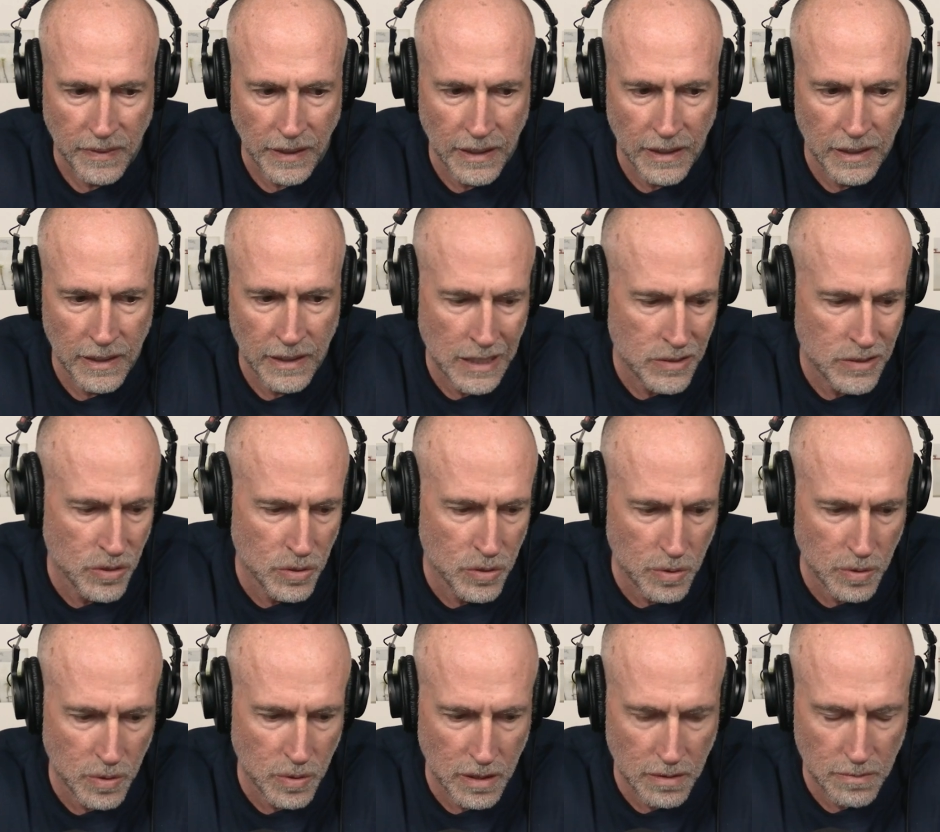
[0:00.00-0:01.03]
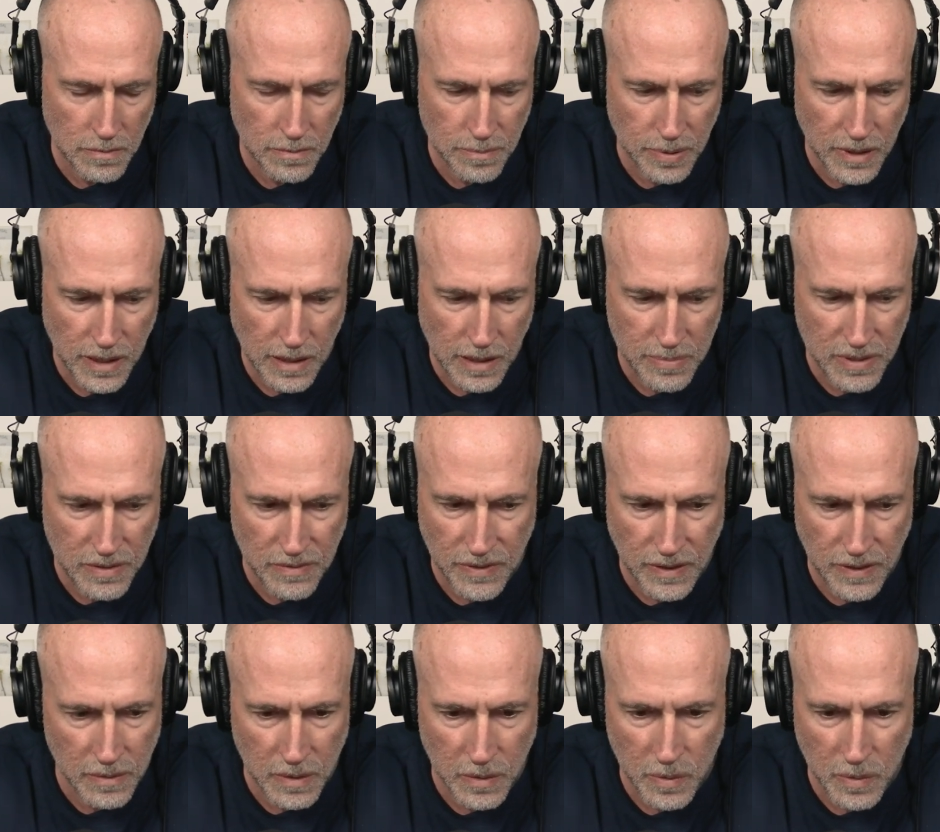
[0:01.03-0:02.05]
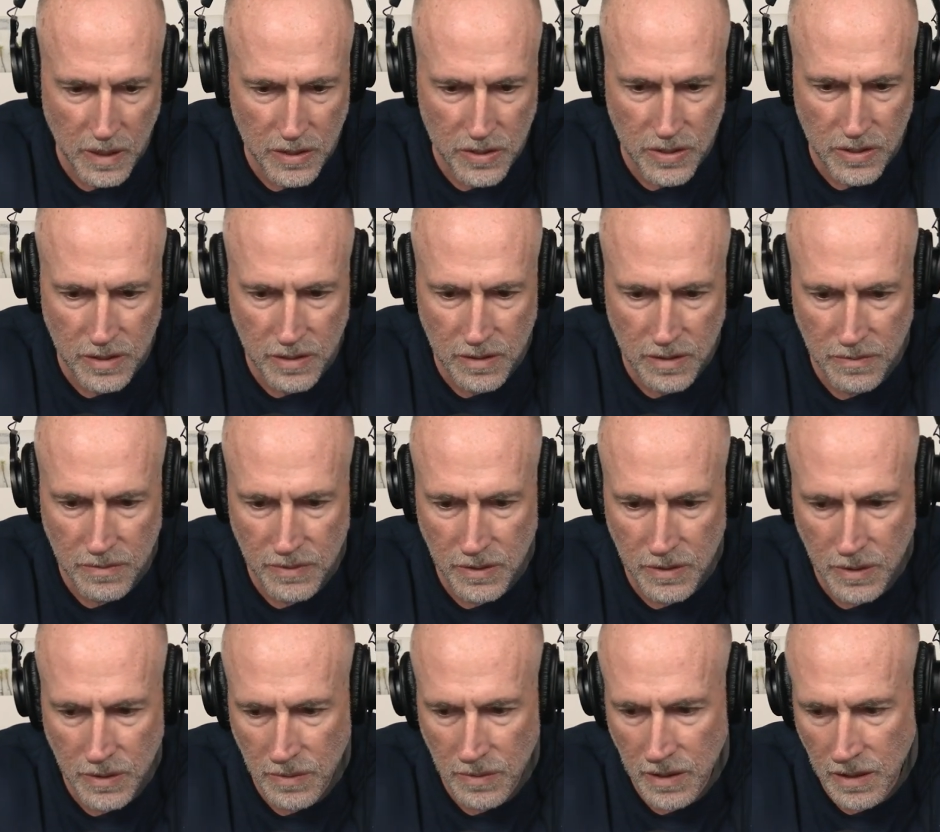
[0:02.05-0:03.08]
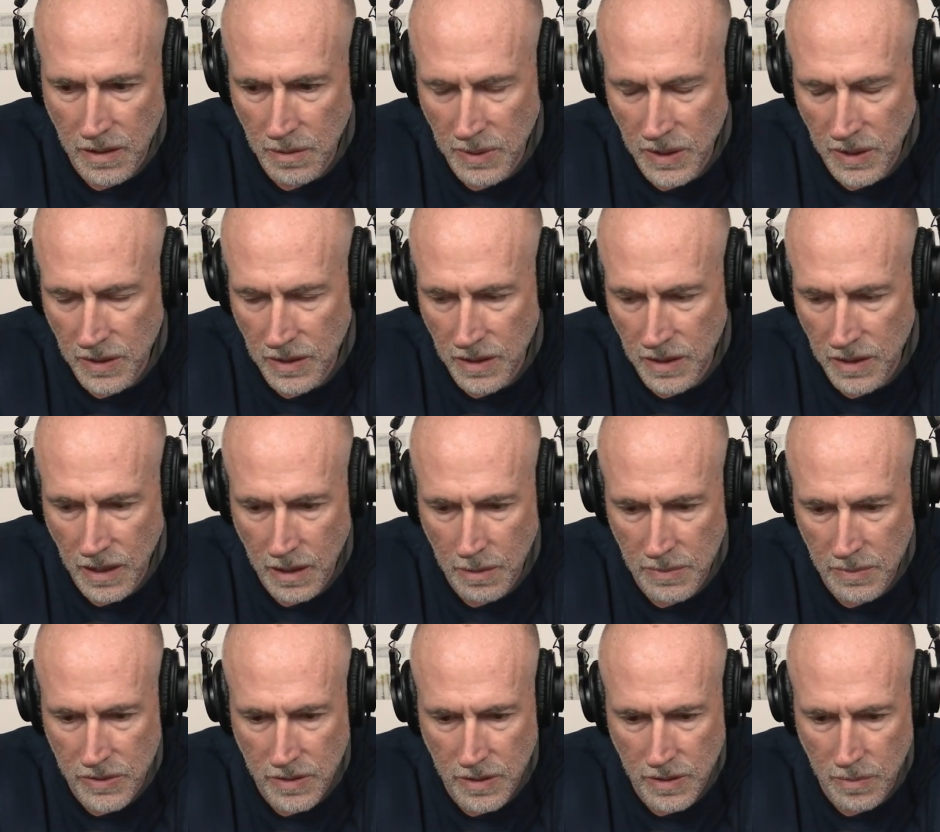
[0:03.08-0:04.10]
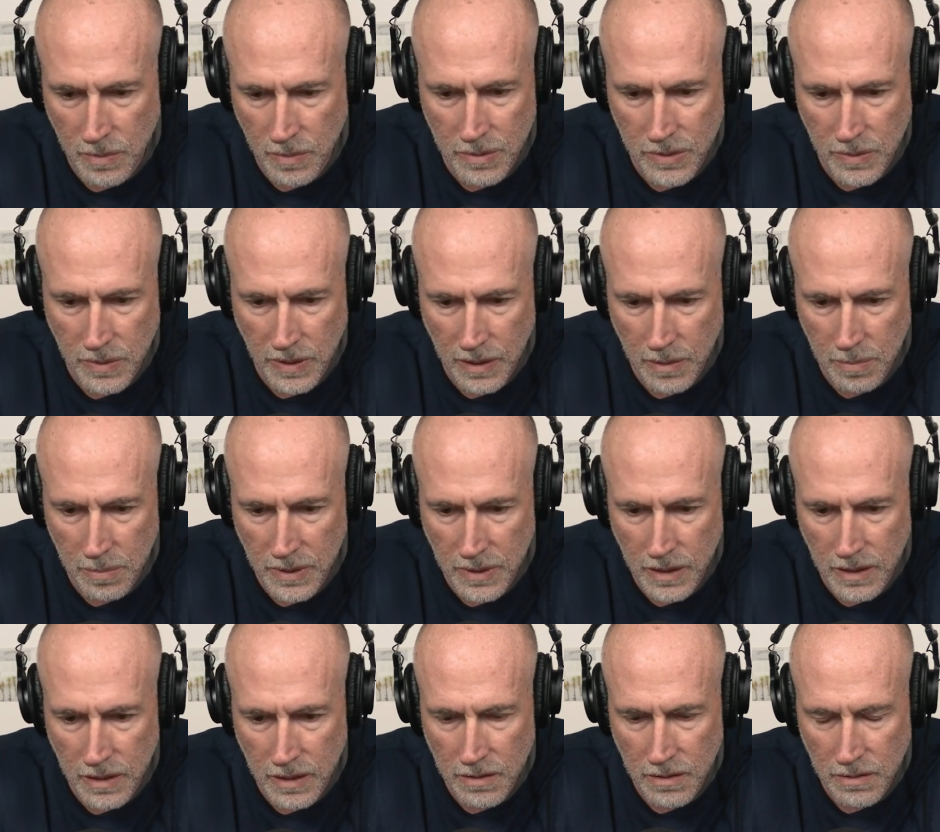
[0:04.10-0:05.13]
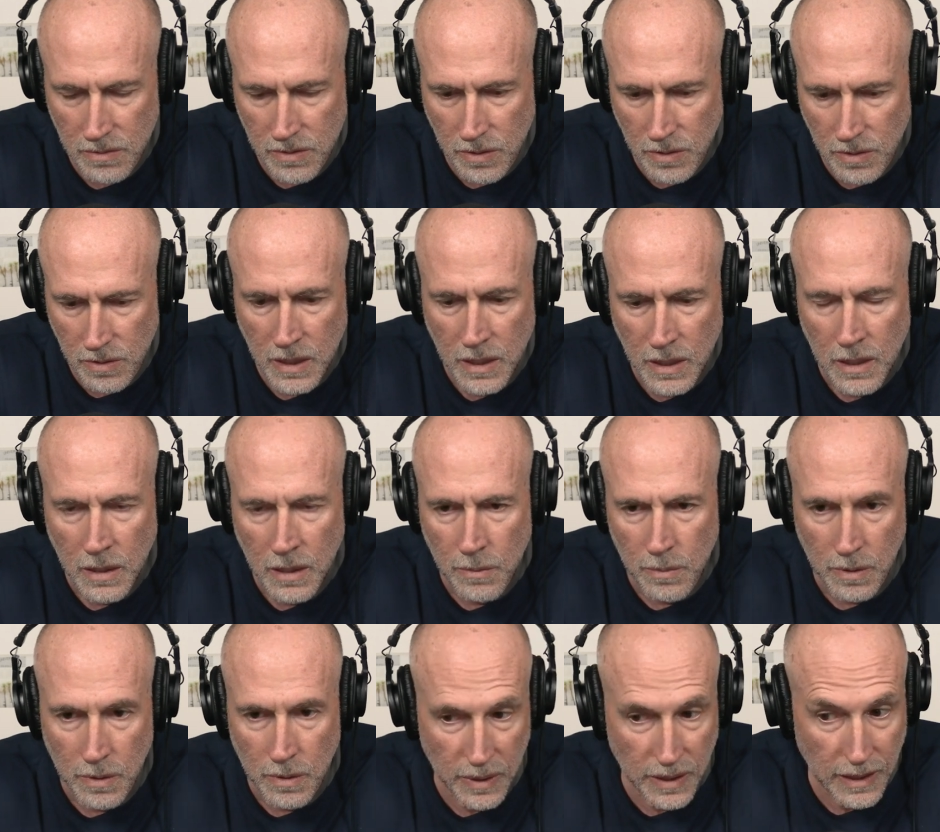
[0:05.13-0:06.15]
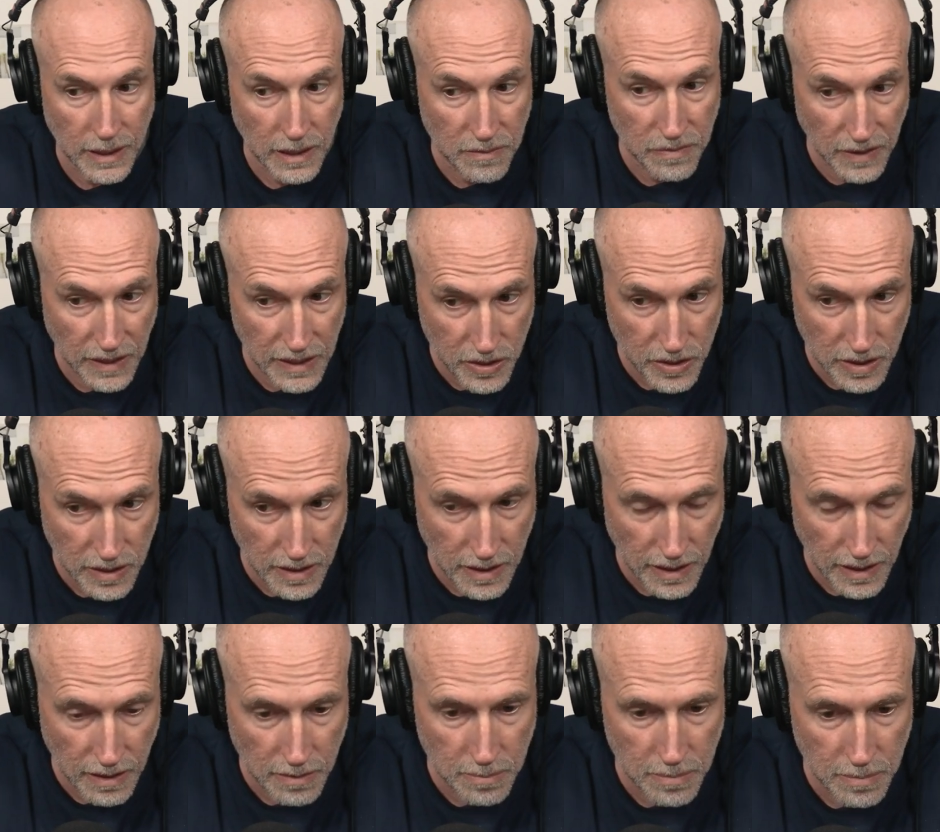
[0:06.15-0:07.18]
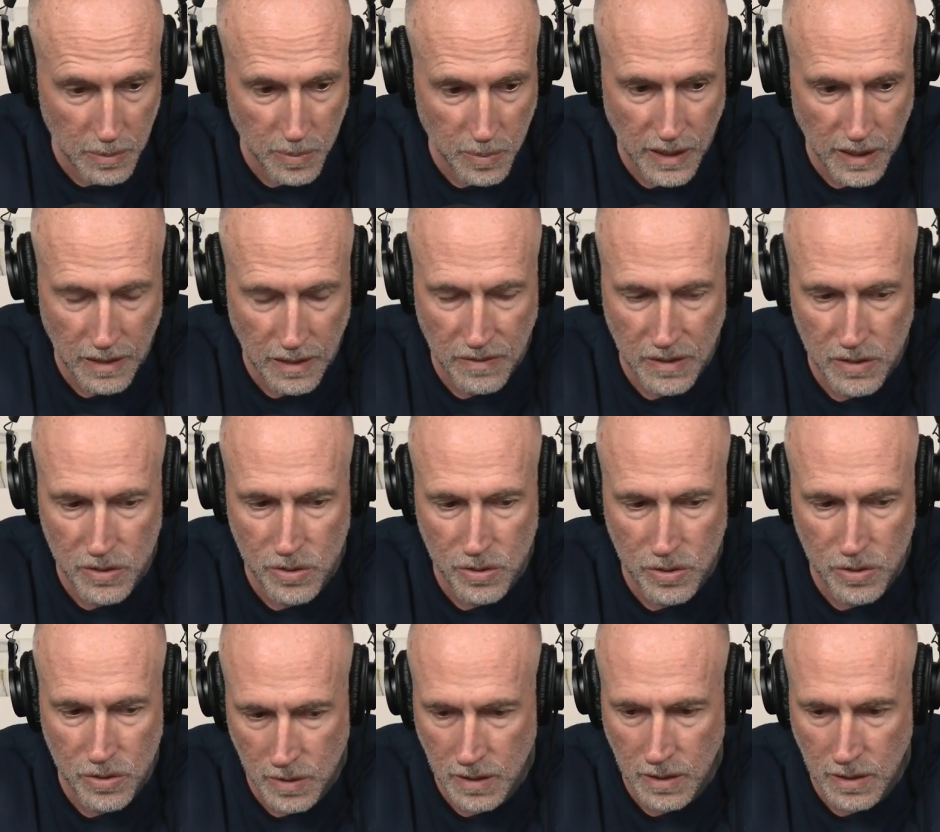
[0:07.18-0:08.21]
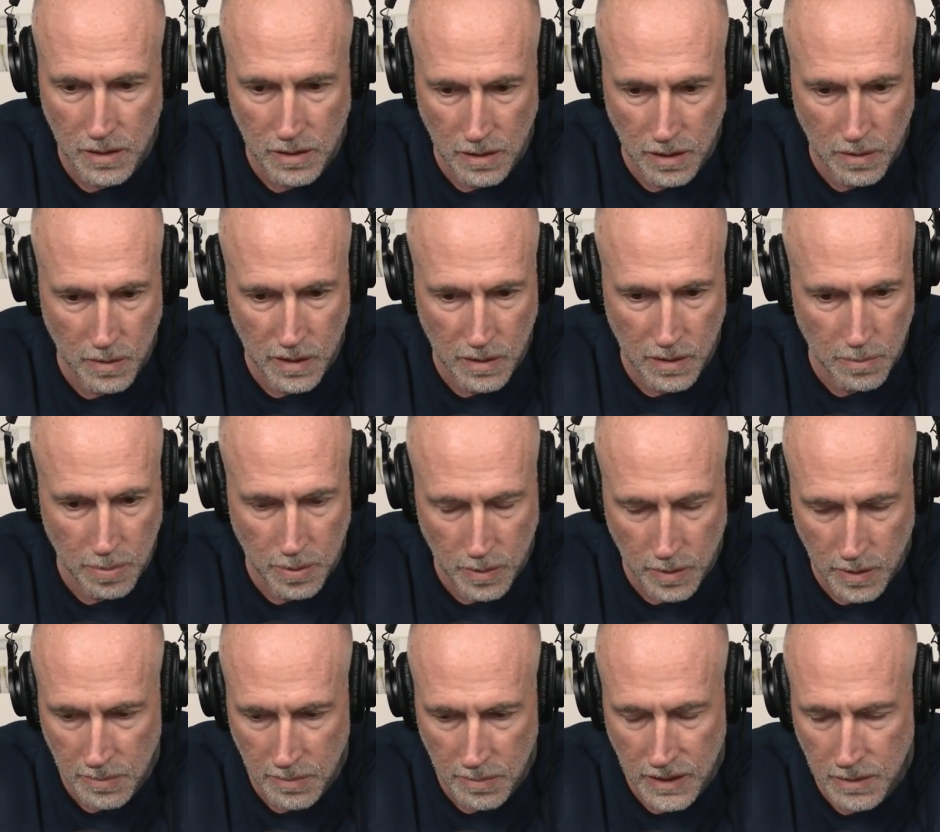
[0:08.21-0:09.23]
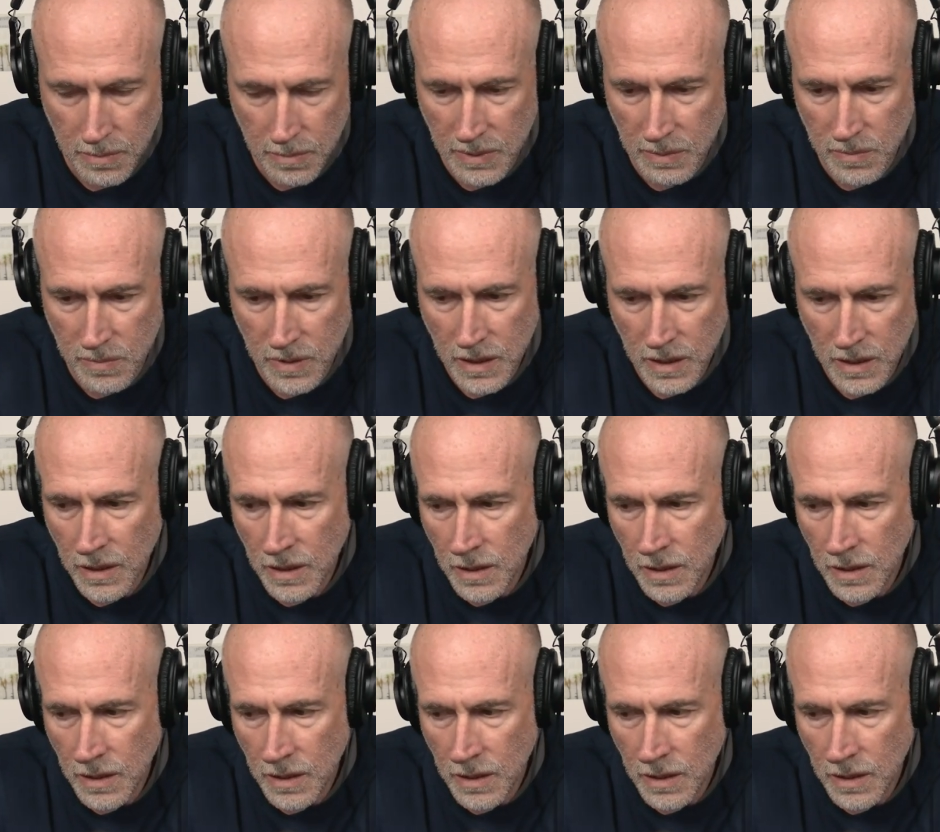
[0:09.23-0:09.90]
And as usual, it prompts the following question. If you don't think the American economy is strong, where would you rather be? And so we're bringing inflation down, but we have historically low unemployment.